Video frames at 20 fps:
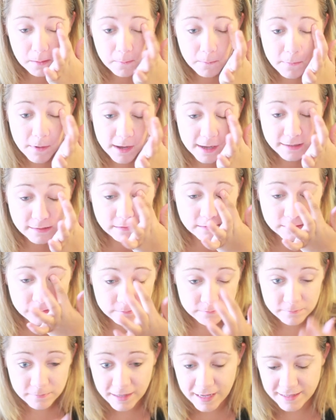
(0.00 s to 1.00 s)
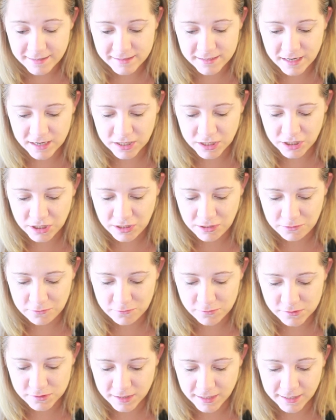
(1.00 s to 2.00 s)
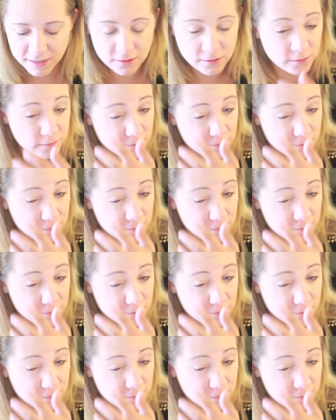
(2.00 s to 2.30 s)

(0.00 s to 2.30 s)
but it's not a huge like